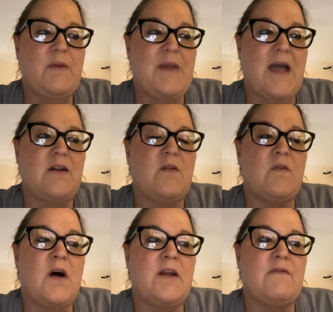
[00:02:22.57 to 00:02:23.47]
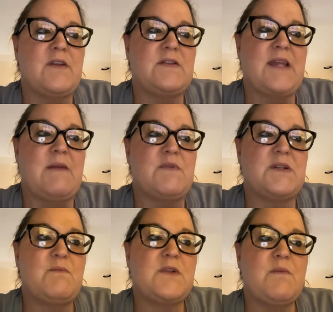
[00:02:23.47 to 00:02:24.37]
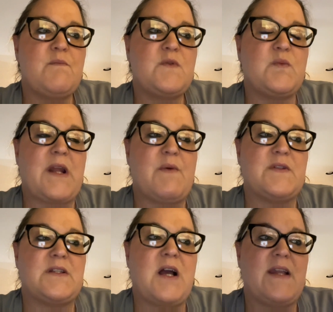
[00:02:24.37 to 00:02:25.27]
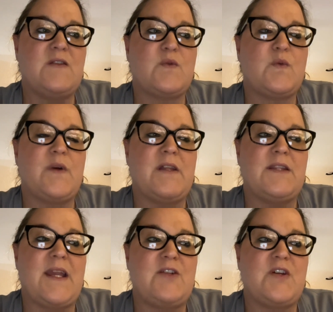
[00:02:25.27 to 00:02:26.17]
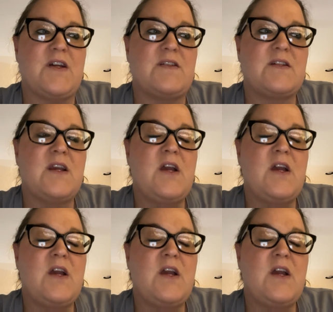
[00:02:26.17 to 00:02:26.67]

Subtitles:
had a lot of the same symptoms when I was in high school, and they just